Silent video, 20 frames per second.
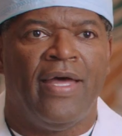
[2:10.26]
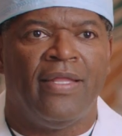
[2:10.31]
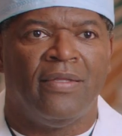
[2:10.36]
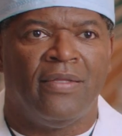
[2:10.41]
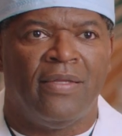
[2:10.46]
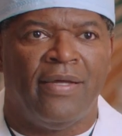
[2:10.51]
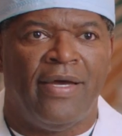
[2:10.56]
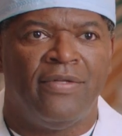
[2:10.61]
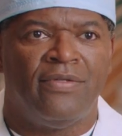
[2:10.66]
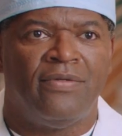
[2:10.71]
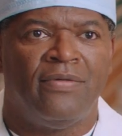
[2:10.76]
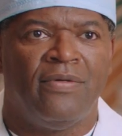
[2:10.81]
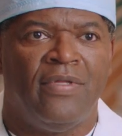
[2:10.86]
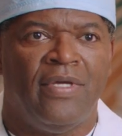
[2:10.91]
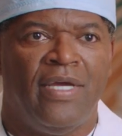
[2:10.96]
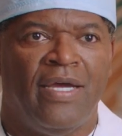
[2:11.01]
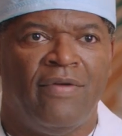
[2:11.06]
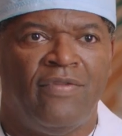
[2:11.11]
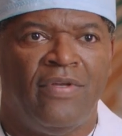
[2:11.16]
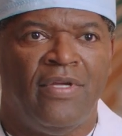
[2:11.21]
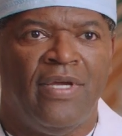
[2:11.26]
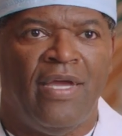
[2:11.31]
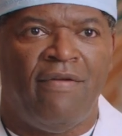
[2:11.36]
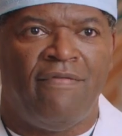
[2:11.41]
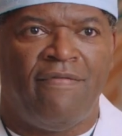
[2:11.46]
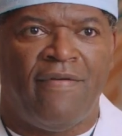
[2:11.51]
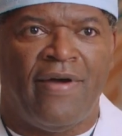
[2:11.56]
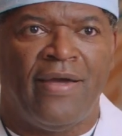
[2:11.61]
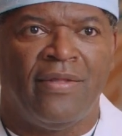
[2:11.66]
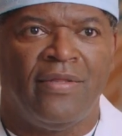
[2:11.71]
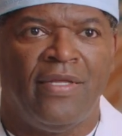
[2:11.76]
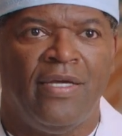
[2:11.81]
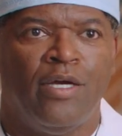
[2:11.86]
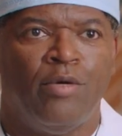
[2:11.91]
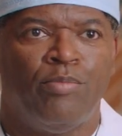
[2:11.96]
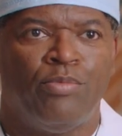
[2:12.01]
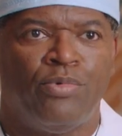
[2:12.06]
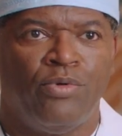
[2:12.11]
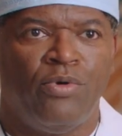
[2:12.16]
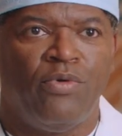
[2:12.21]
that led to the FDA finally
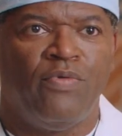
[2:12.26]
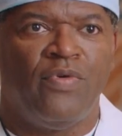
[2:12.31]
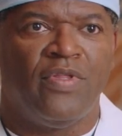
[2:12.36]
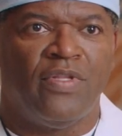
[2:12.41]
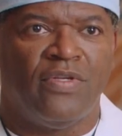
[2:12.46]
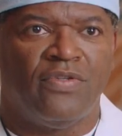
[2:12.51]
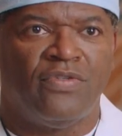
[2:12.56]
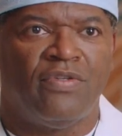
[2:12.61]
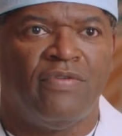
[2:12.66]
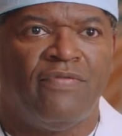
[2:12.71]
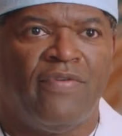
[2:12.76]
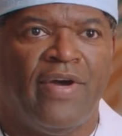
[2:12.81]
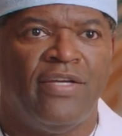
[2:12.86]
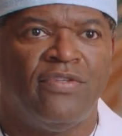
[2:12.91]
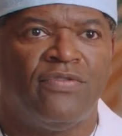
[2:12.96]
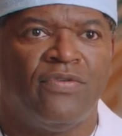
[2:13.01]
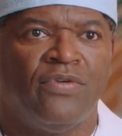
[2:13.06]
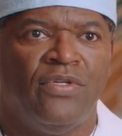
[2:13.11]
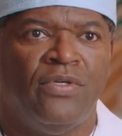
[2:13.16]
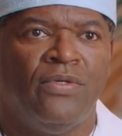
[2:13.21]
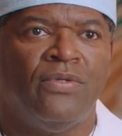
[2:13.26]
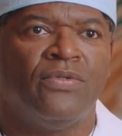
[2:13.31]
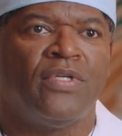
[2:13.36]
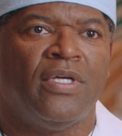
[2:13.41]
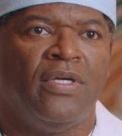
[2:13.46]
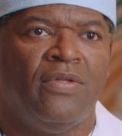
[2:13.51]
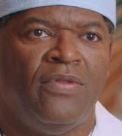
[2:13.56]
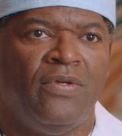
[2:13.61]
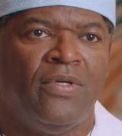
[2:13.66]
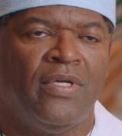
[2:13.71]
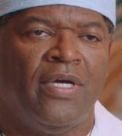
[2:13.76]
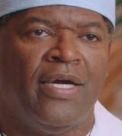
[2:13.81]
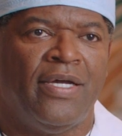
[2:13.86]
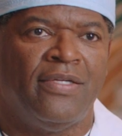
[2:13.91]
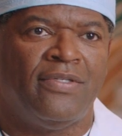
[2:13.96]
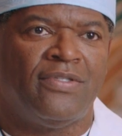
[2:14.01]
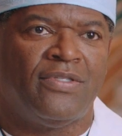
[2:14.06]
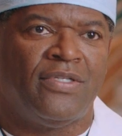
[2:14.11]
approving this device for use in the United